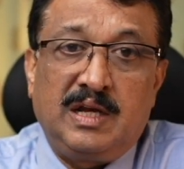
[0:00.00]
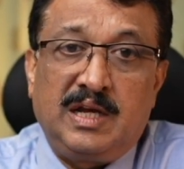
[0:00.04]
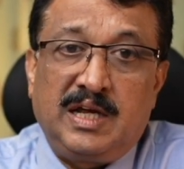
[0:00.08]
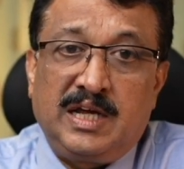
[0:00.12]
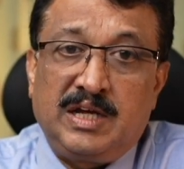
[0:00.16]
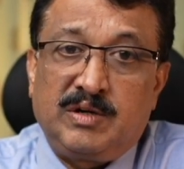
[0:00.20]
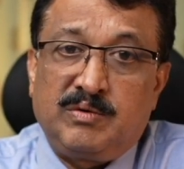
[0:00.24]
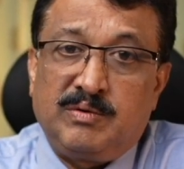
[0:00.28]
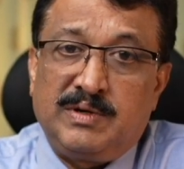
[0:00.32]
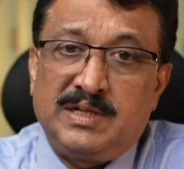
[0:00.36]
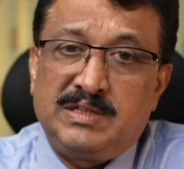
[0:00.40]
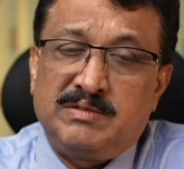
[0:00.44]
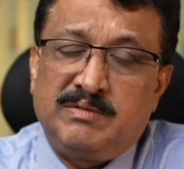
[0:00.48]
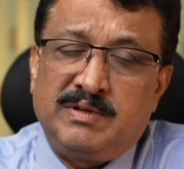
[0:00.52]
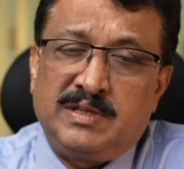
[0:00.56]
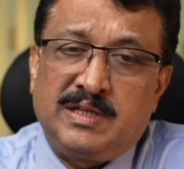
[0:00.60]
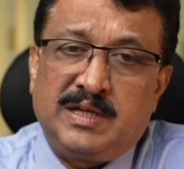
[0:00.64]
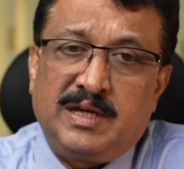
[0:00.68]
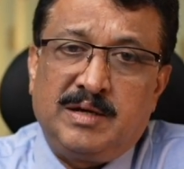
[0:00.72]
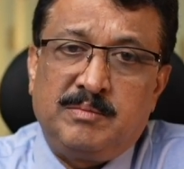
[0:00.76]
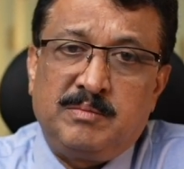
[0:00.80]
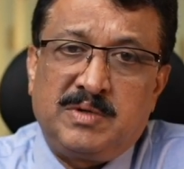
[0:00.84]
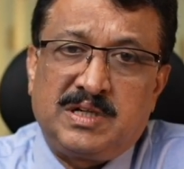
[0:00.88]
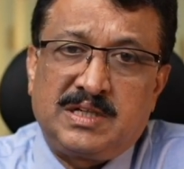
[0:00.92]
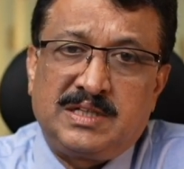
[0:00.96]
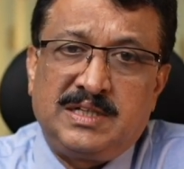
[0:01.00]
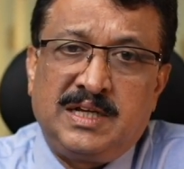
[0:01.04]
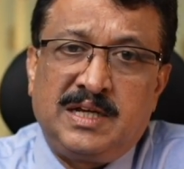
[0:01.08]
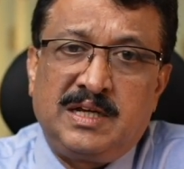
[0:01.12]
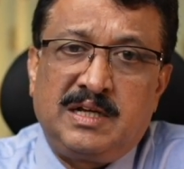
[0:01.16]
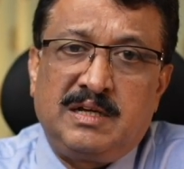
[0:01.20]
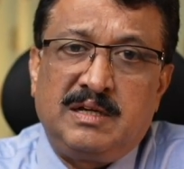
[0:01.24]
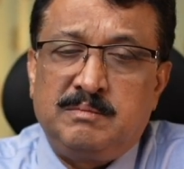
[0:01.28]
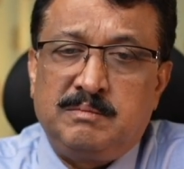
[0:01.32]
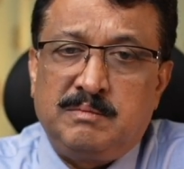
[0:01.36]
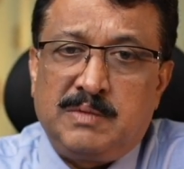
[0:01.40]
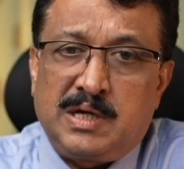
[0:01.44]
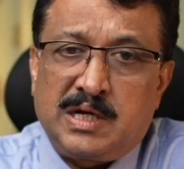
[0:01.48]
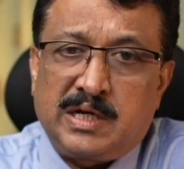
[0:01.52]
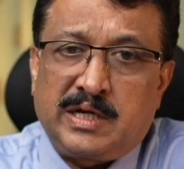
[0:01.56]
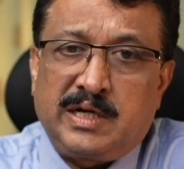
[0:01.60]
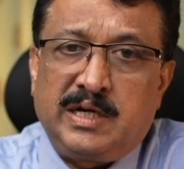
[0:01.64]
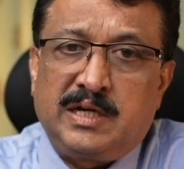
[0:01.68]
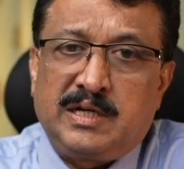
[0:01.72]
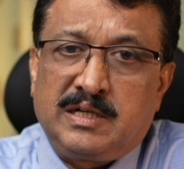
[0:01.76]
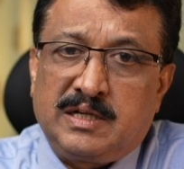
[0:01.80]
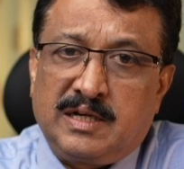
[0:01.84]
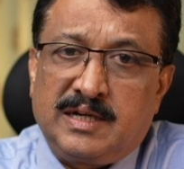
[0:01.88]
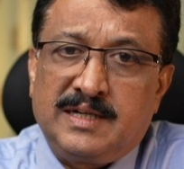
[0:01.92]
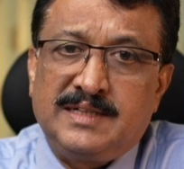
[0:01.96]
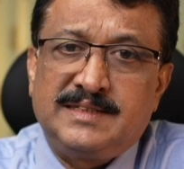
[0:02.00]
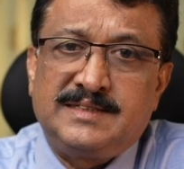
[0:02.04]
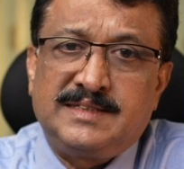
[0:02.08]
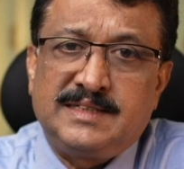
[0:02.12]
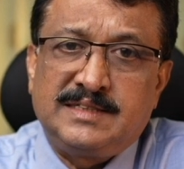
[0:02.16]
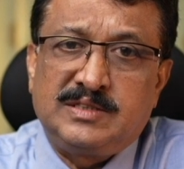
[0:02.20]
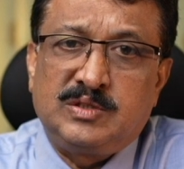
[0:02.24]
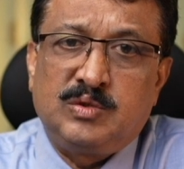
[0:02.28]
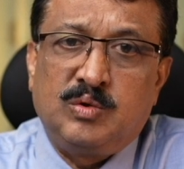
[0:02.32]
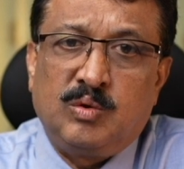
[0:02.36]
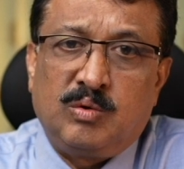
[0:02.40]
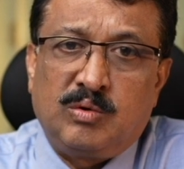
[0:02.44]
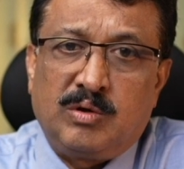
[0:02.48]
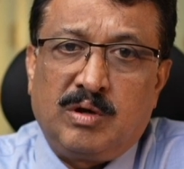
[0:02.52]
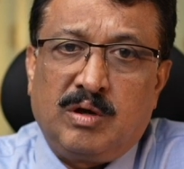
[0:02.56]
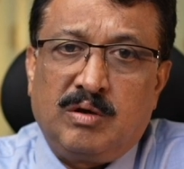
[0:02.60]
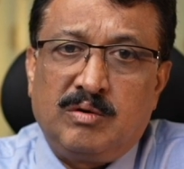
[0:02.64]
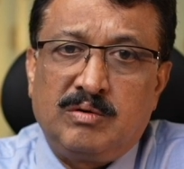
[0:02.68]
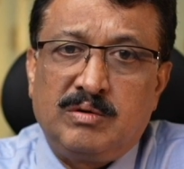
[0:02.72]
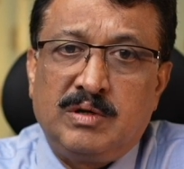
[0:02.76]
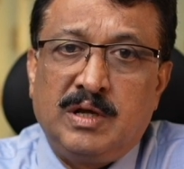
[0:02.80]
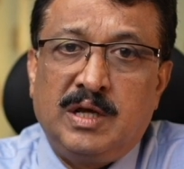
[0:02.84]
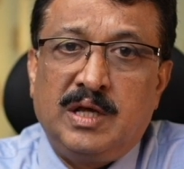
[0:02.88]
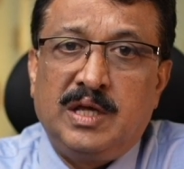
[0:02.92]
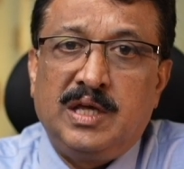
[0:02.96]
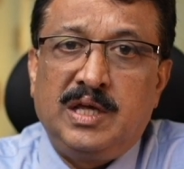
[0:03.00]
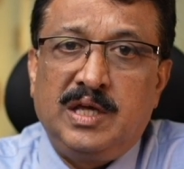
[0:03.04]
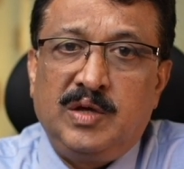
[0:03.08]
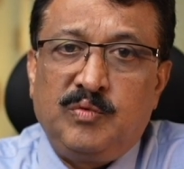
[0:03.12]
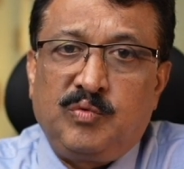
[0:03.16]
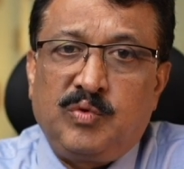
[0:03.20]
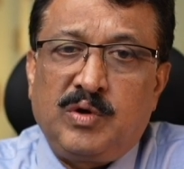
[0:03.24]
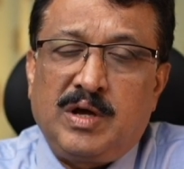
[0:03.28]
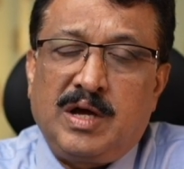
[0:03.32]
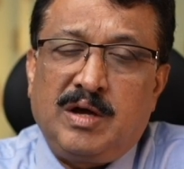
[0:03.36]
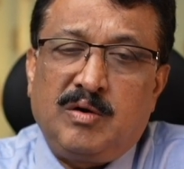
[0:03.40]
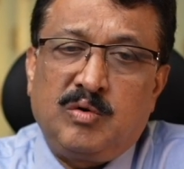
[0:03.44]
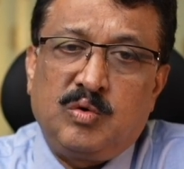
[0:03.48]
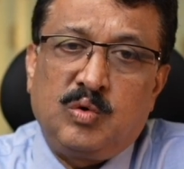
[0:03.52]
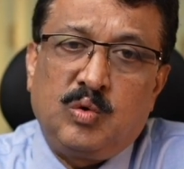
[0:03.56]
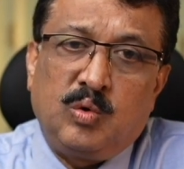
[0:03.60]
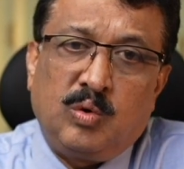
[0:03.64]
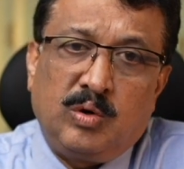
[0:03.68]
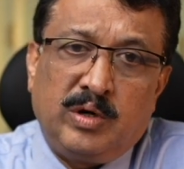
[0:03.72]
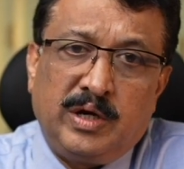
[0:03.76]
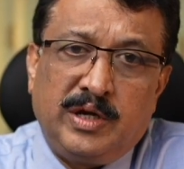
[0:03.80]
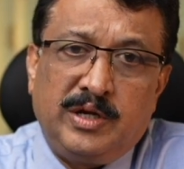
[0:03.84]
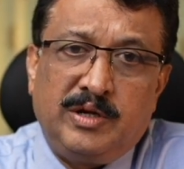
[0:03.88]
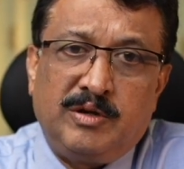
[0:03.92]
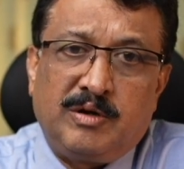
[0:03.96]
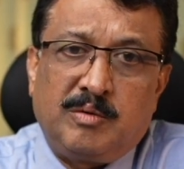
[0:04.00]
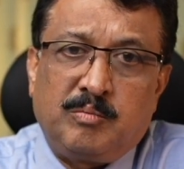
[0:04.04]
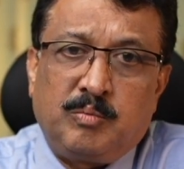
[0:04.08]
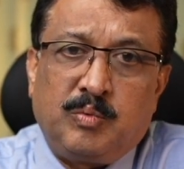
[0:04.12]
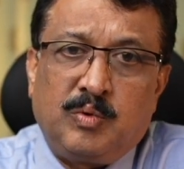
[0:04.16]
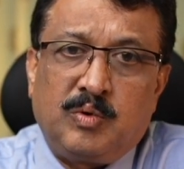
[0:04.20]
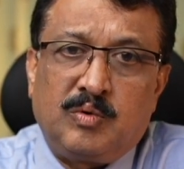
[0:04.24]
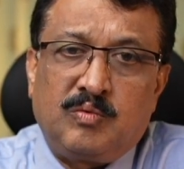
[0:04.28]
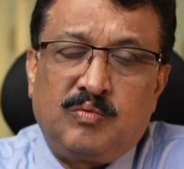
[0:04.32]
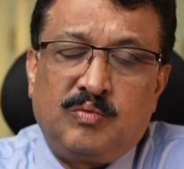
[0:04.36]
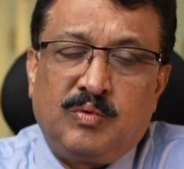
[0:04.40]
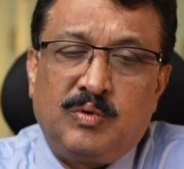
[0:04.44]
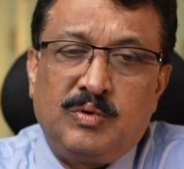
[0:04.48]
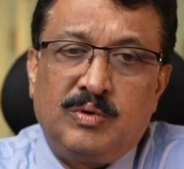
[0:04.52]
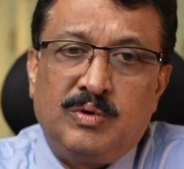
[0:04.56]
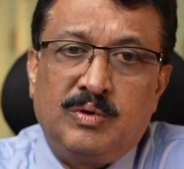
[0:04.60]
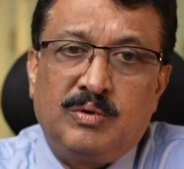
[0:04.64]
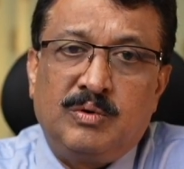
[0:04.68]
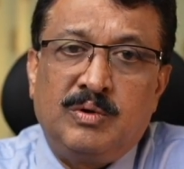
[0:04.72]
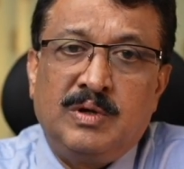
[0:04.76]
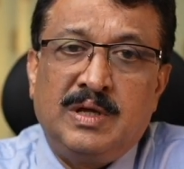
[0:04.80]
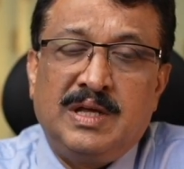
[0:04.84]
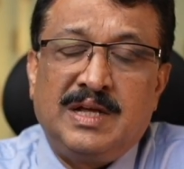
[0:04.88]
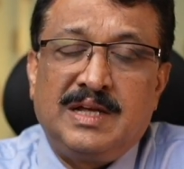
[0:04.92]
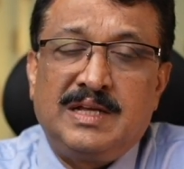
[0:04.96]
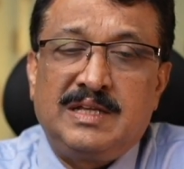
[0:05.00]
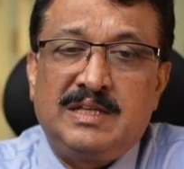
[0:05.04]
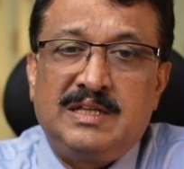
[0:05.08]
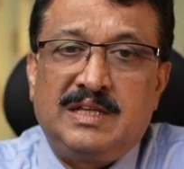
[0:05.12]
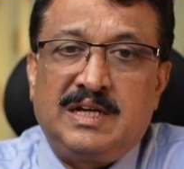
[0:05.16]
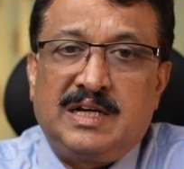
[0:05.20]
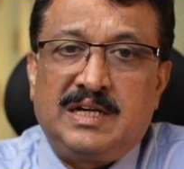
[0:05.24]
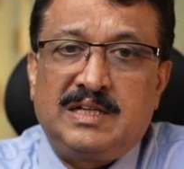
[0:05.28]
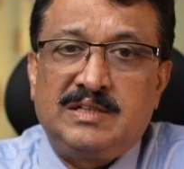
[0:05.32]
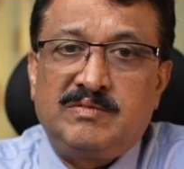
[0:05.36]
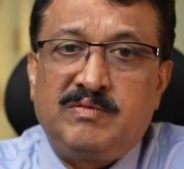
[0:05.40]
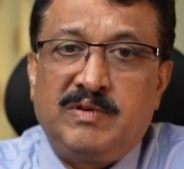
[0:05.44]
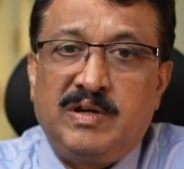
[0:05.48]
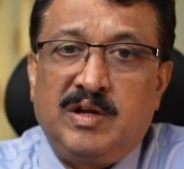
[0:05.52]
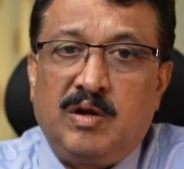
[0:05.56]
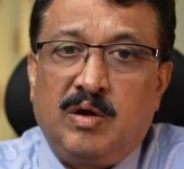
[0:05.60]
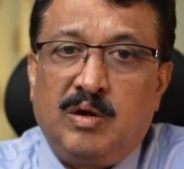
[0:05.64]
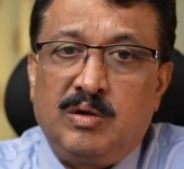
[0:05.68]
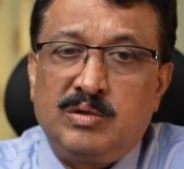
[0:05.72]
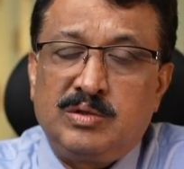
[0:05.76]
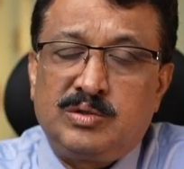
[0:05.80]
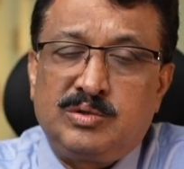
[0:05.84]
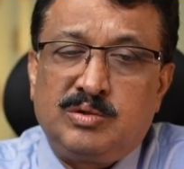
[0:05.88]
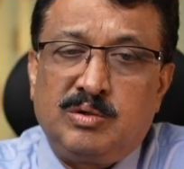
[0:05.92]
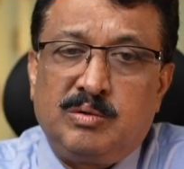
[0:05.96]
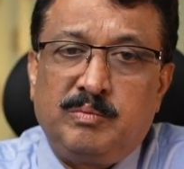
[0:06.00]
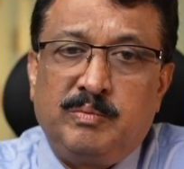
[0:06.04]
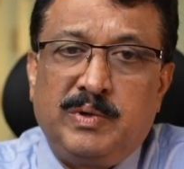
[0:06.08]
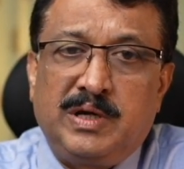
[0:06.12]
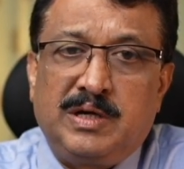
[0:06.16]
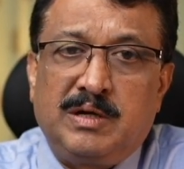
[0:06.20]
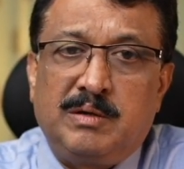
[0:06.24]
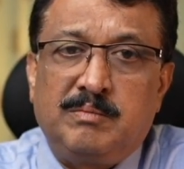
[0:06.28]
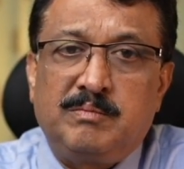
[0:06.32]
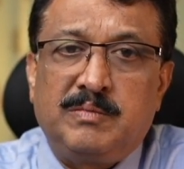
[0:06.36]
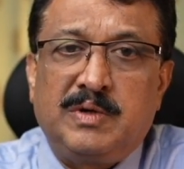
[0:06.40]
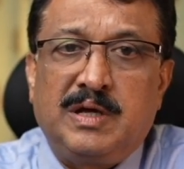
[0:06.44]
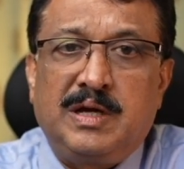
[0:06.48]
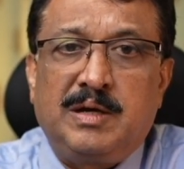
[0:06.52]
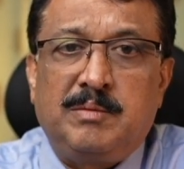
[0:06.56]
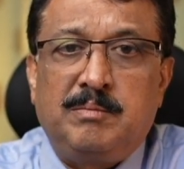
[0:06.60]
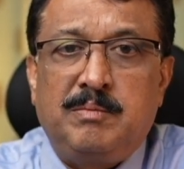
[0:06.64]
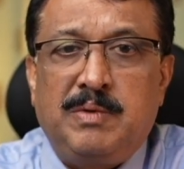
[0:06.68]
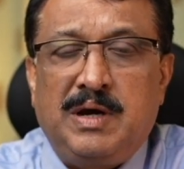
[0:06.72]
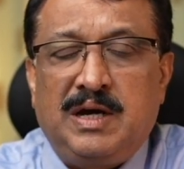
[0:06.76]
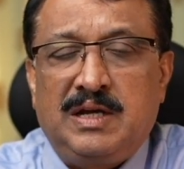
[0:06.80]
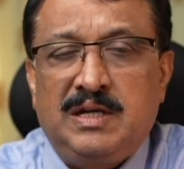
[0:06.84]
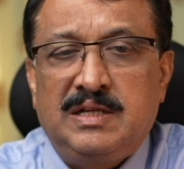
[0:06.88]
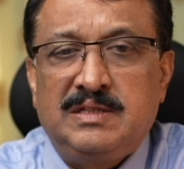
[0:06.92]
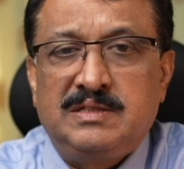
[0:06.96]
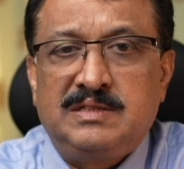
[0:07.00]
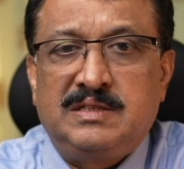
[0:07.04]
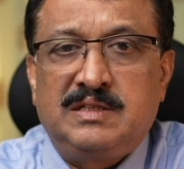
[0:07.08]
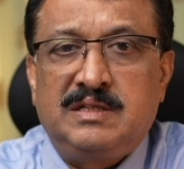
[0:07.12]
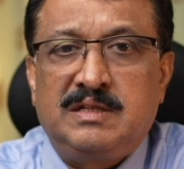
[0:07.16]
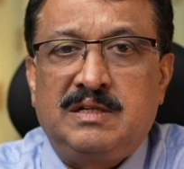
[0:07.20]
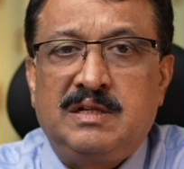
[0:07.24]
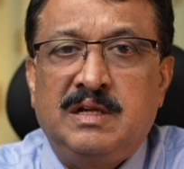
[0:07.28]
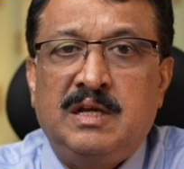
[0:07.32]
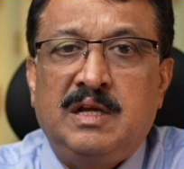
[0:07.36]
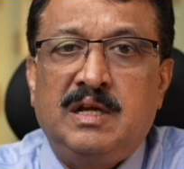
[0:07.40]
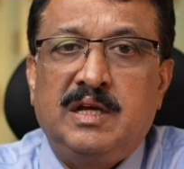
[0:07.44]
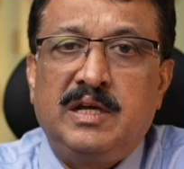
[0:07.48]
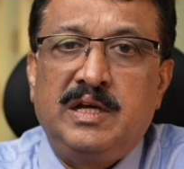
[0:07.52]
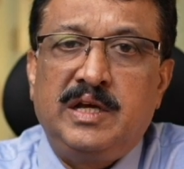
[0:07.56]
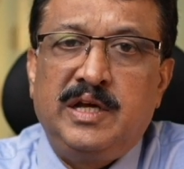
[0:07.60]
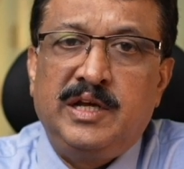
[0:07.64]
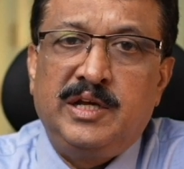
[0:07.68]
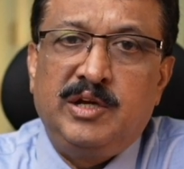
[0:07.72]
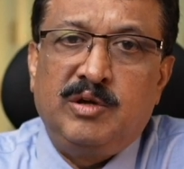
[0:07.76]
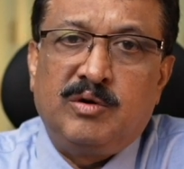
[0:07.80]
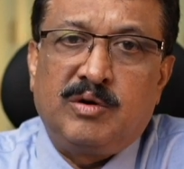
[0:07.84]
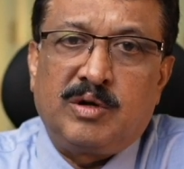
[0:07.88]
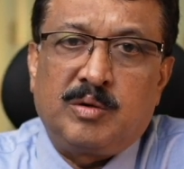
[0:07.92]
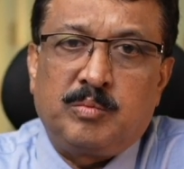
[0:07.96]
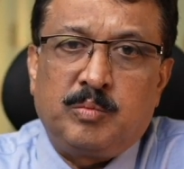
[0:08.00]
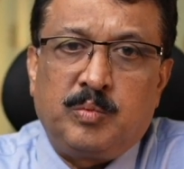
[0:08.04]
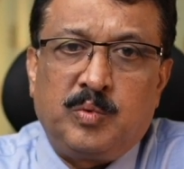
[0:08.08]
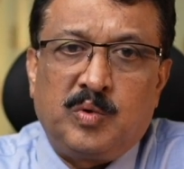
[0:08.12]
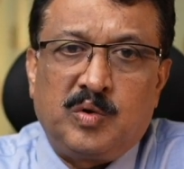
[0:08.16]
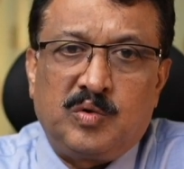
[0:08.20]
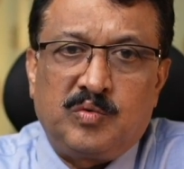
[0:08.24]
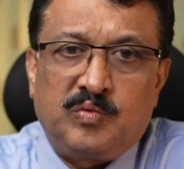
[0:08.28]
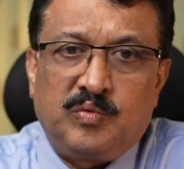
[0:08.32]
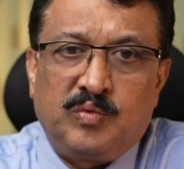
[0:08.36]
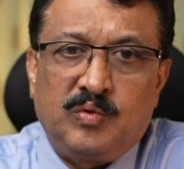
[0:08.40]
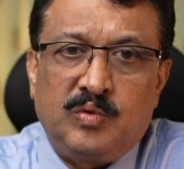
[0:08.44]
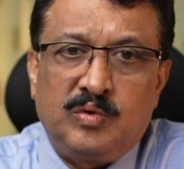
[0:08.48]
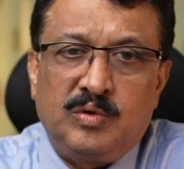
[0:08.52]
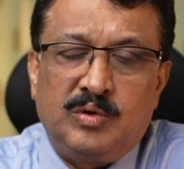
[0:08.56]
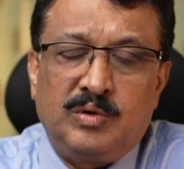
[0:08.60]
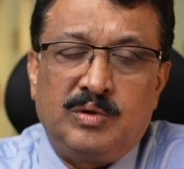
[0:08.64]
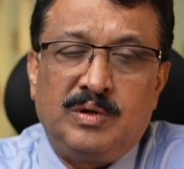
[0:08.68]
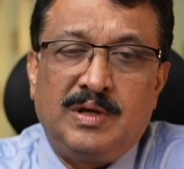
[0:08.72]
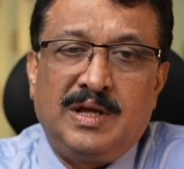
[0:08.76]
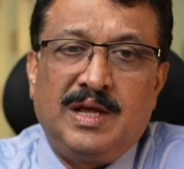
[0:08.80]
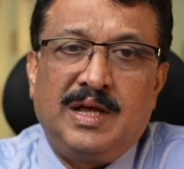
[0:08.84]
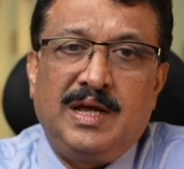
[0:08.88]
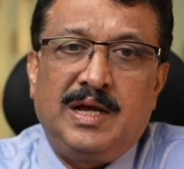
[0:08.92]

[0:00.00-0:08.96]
Likewise, when the emerging market currencies go down, if you have gold in your portfolio, that is, will also become a balancer in your portfolio.